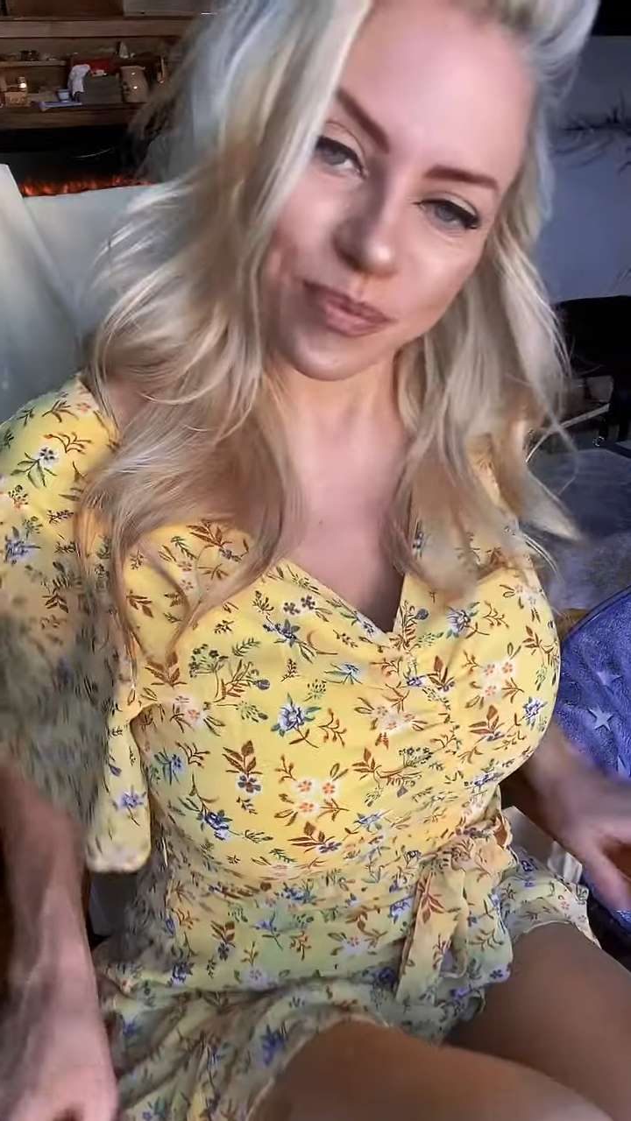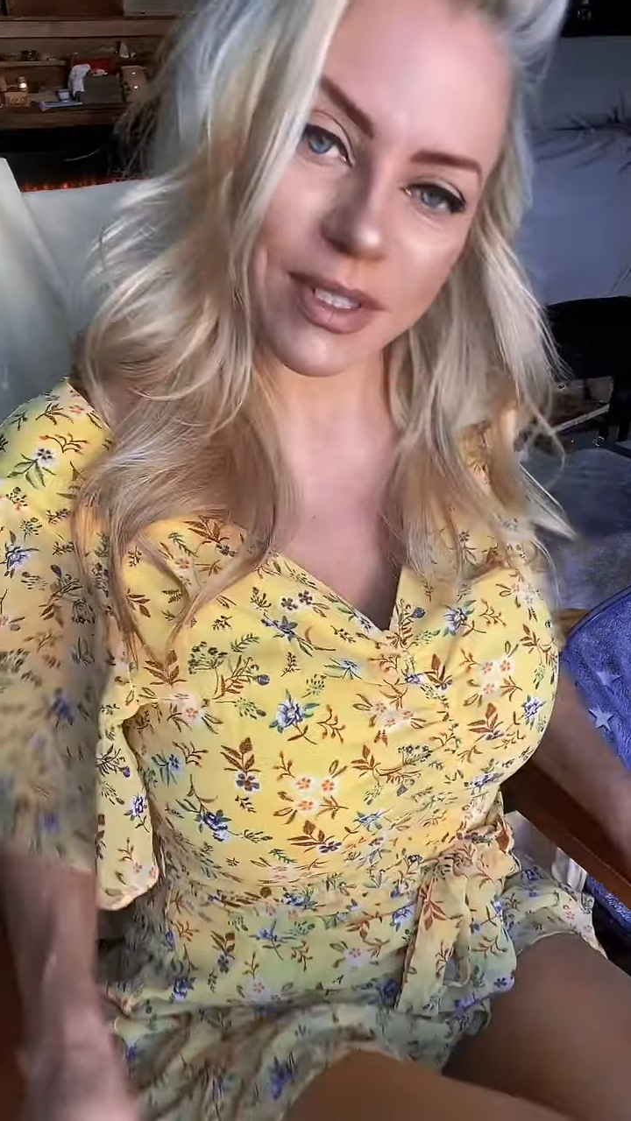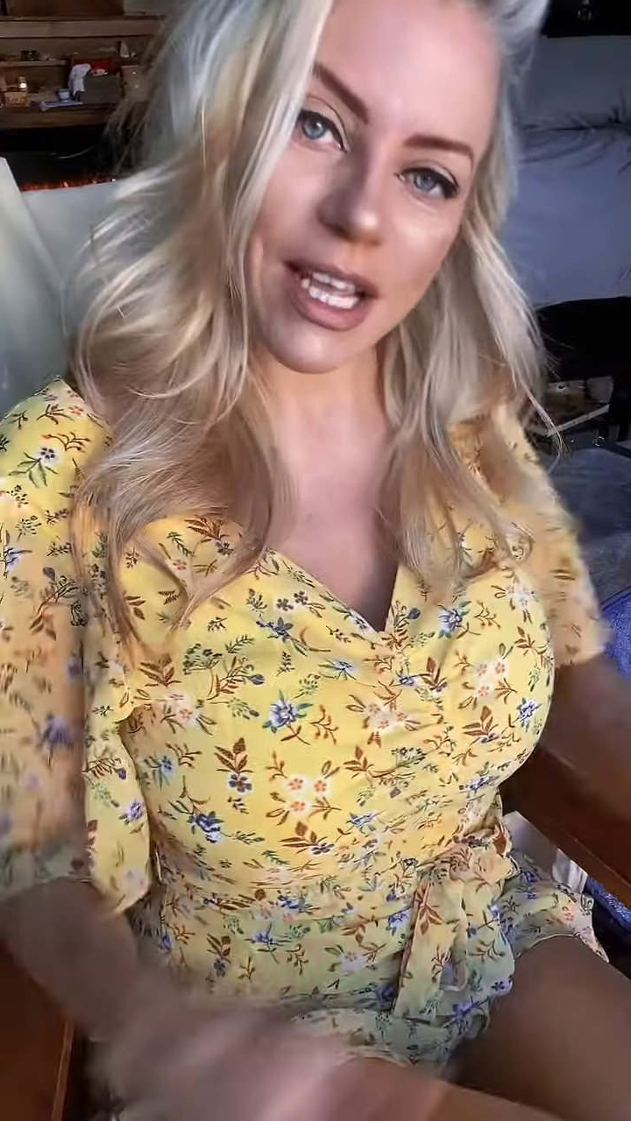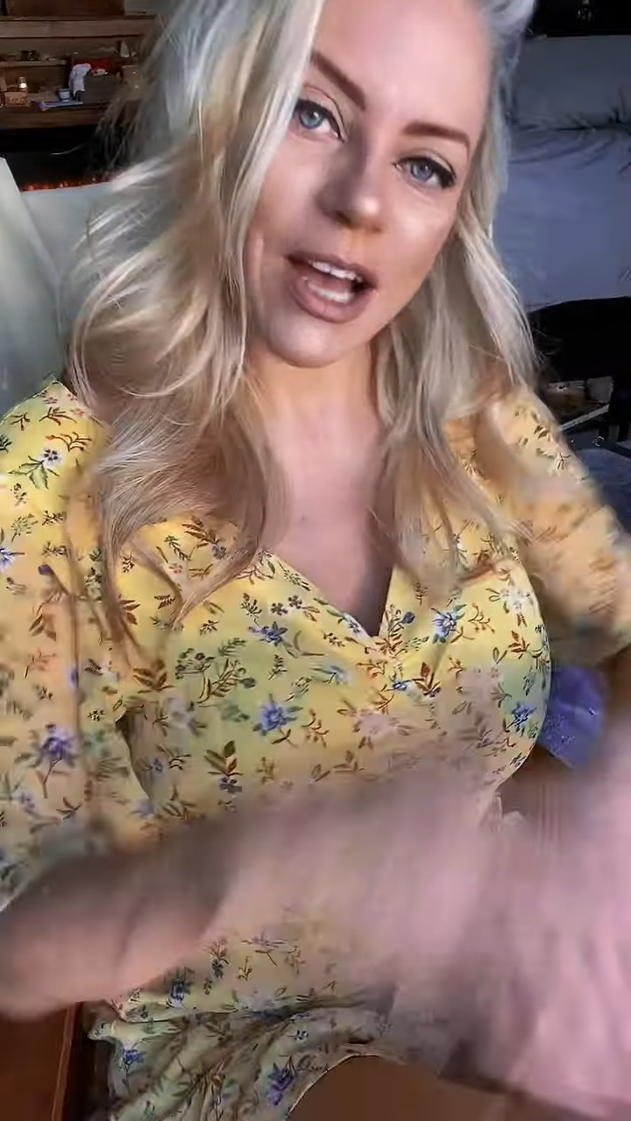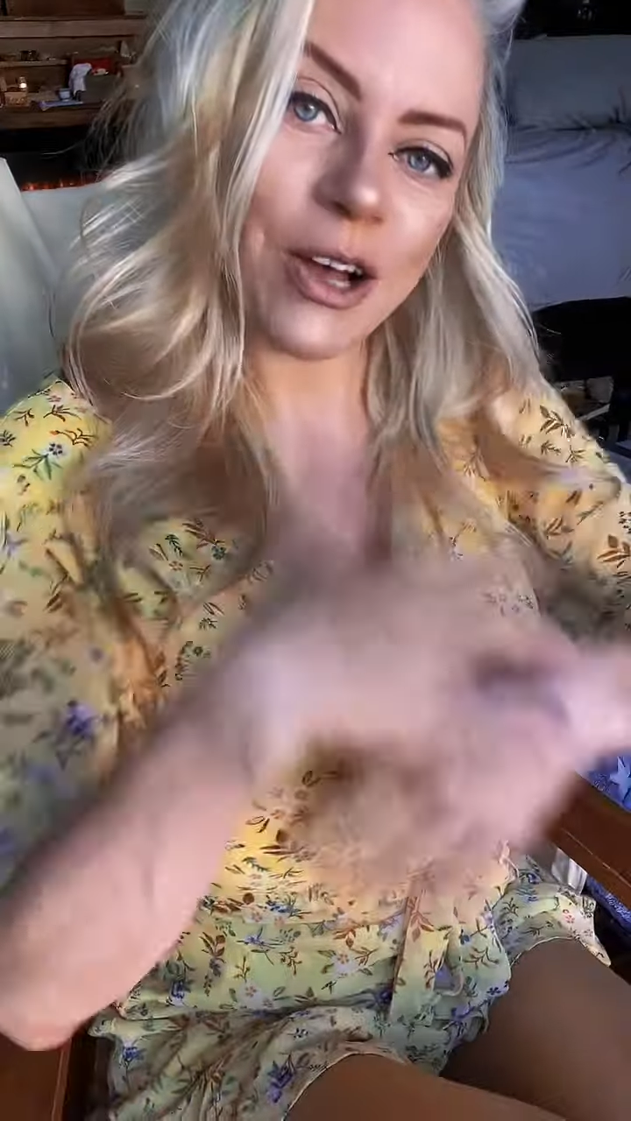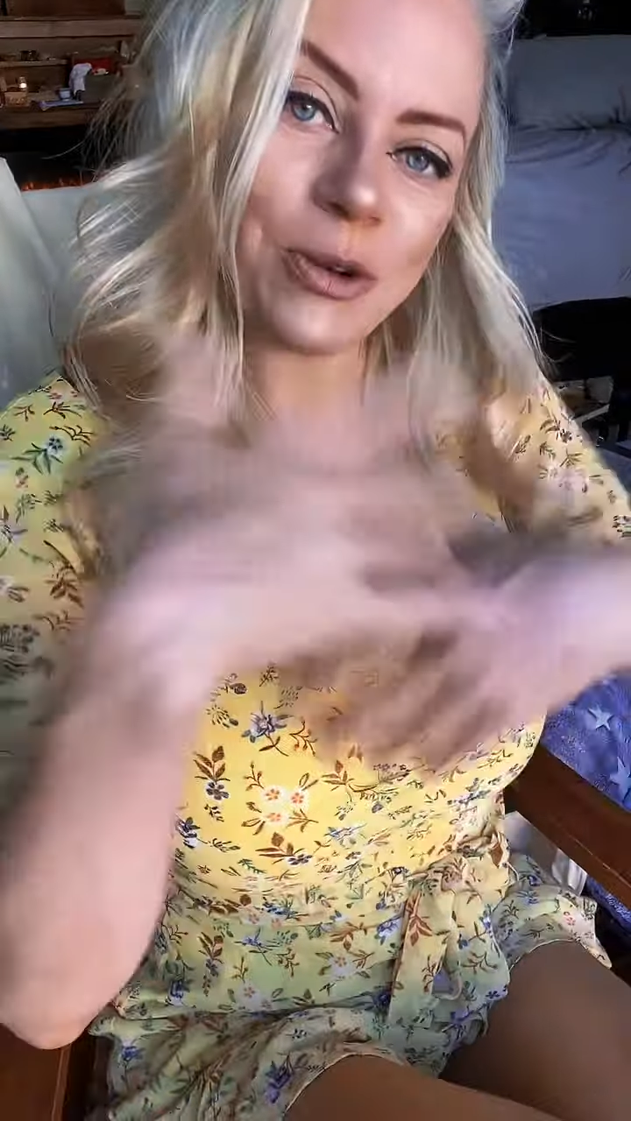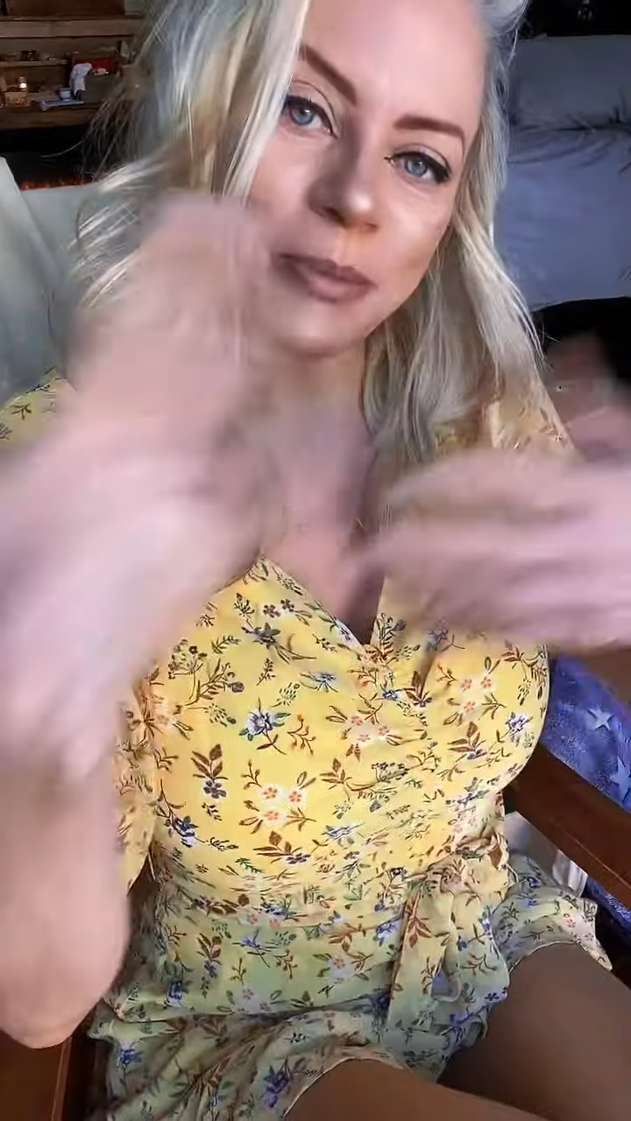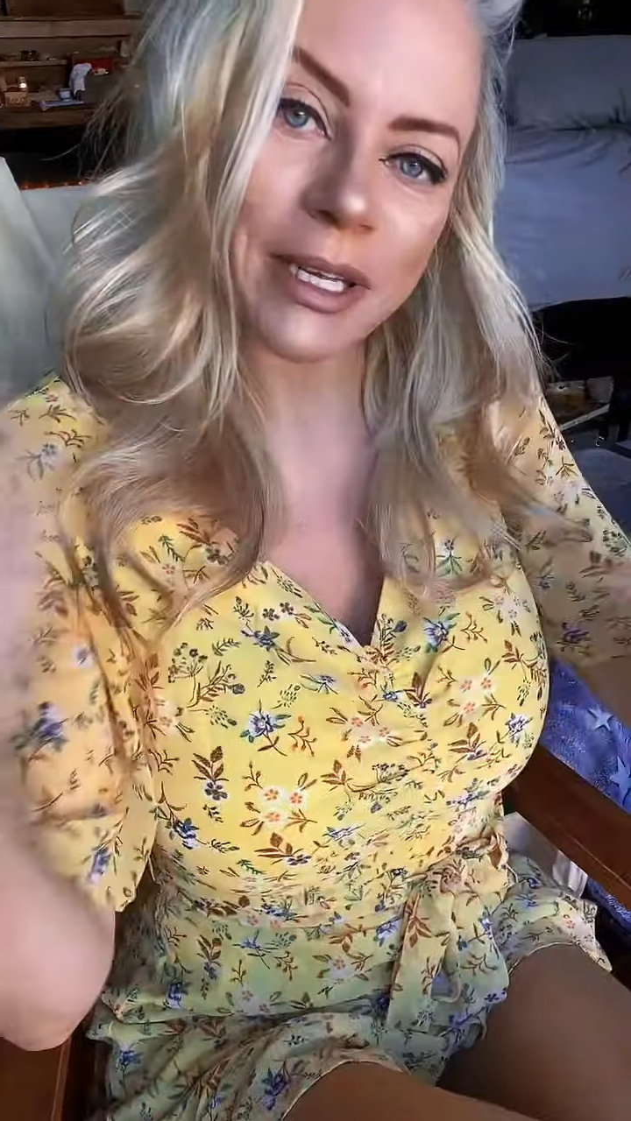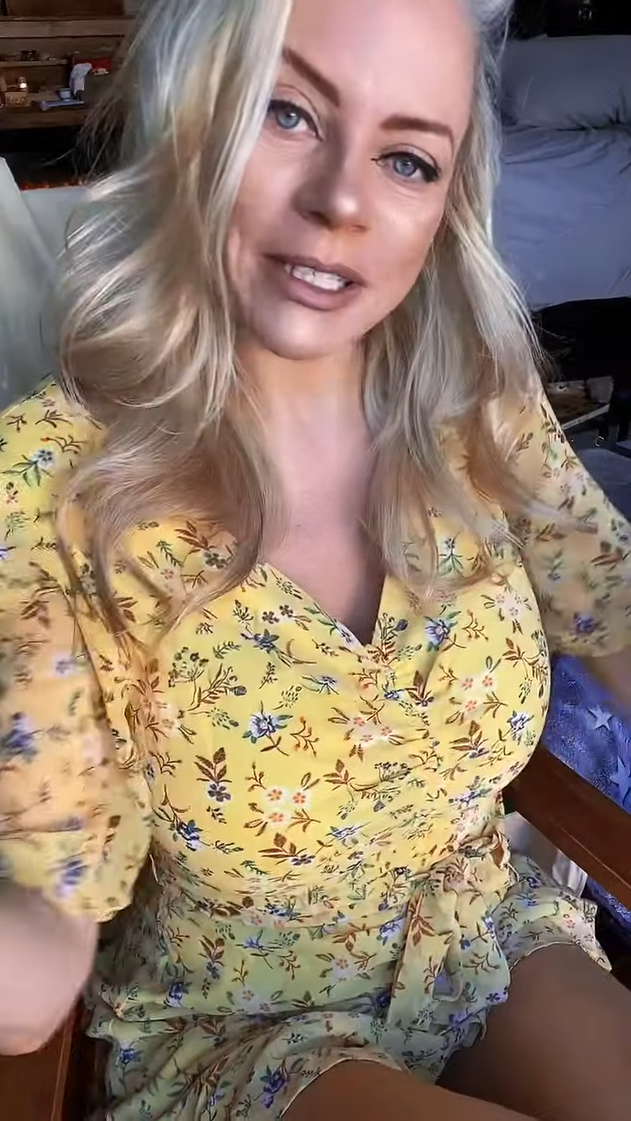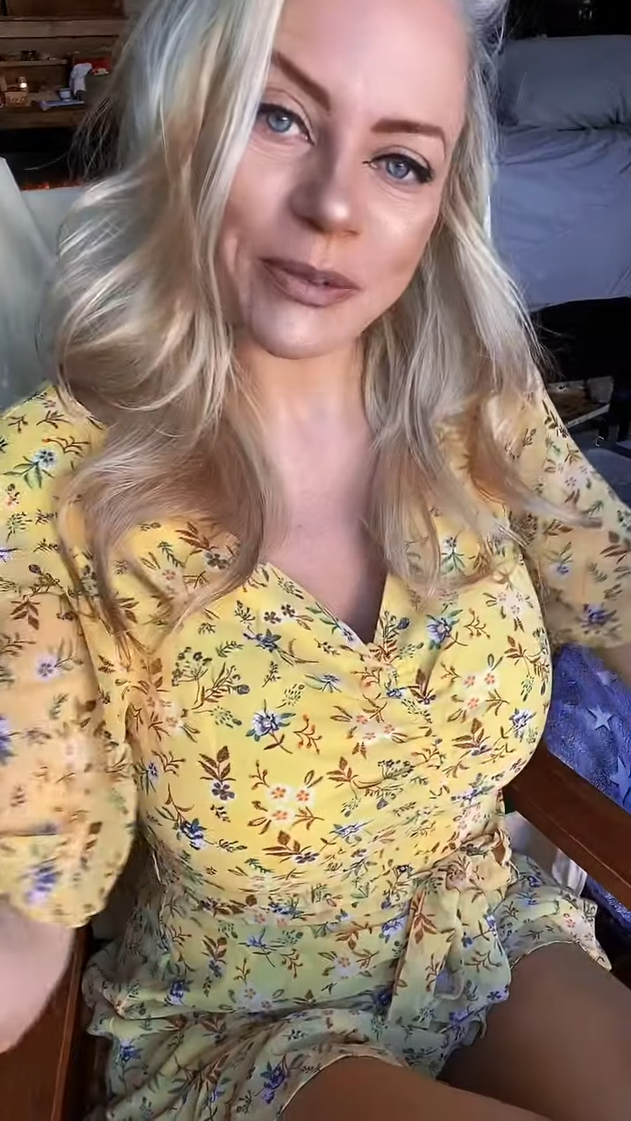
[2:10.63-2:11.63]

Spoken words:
Tell me.